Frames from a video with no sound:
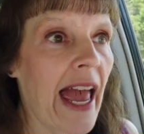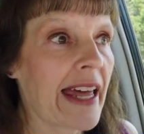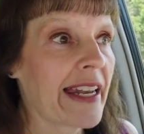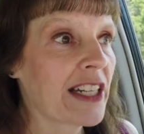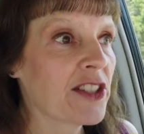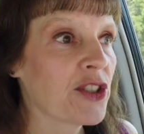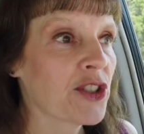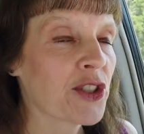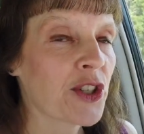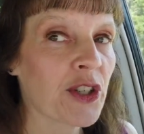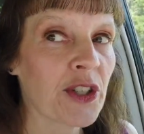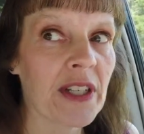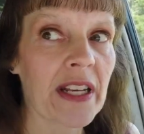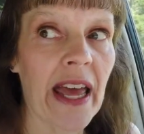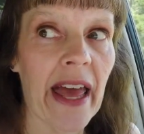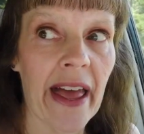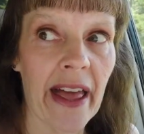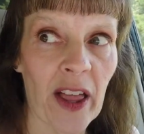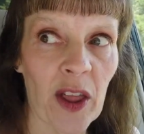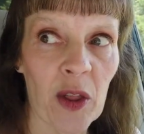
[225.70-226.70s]
And I just
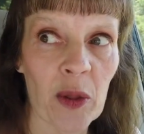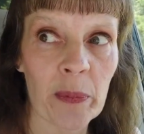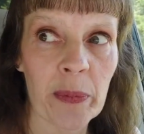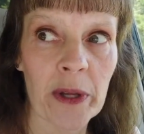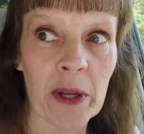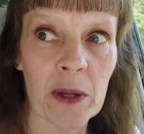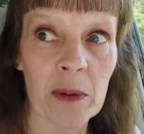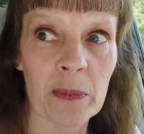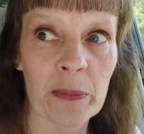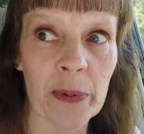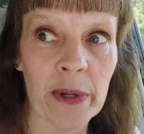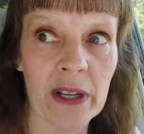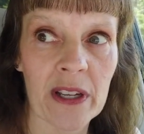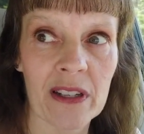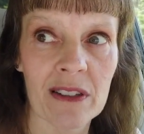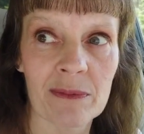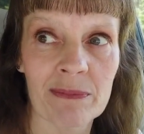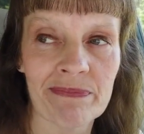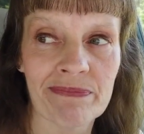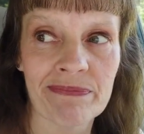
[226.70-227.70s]
couldn't help
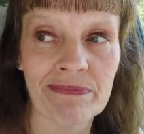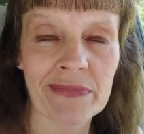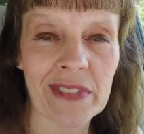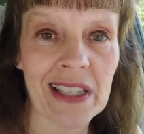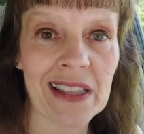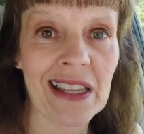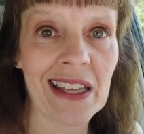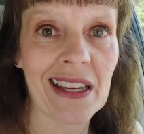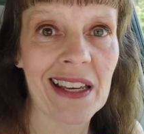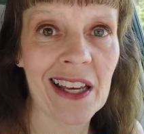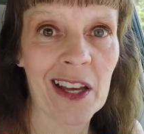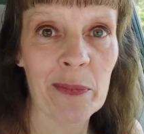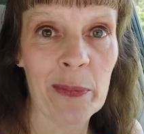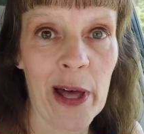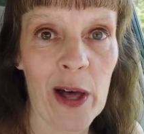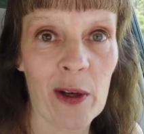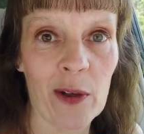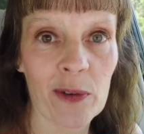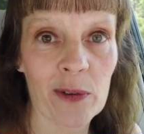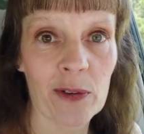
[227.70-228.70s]
but think
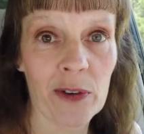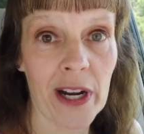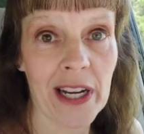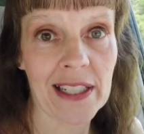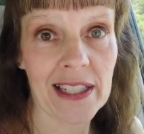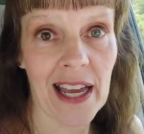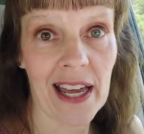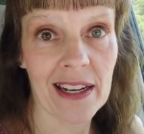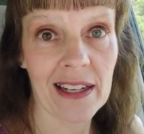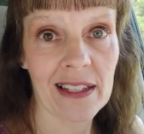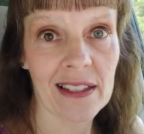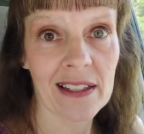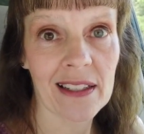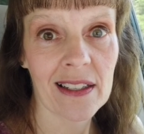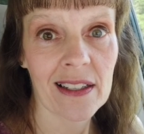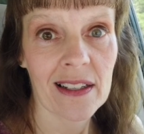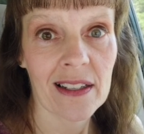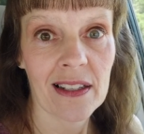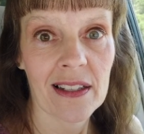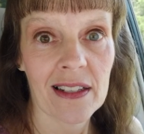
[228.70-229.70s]
about Granddaddy.
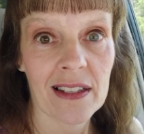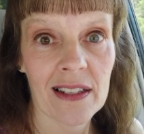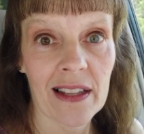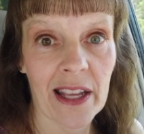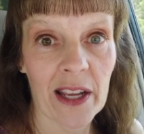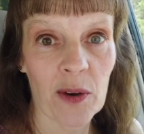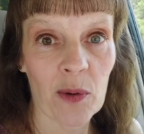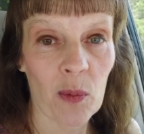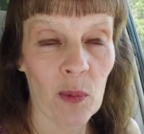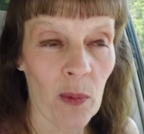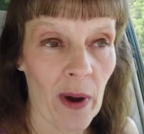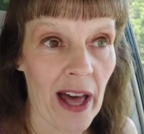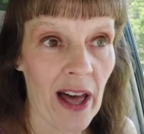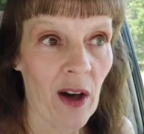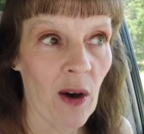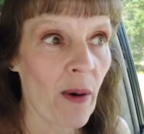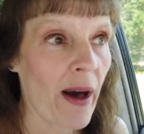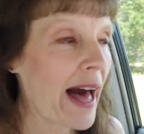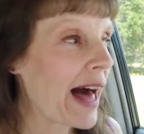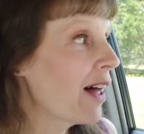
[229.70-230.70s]
Like,
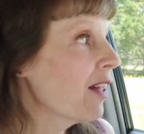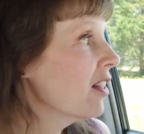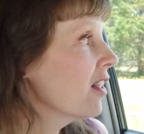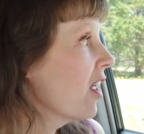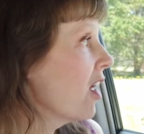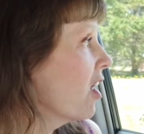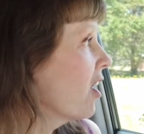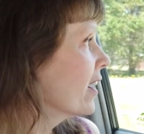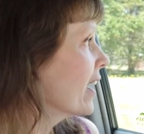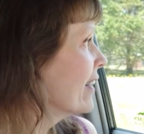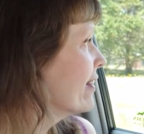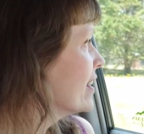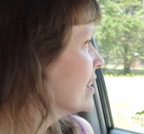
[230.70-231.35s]
wow, how long?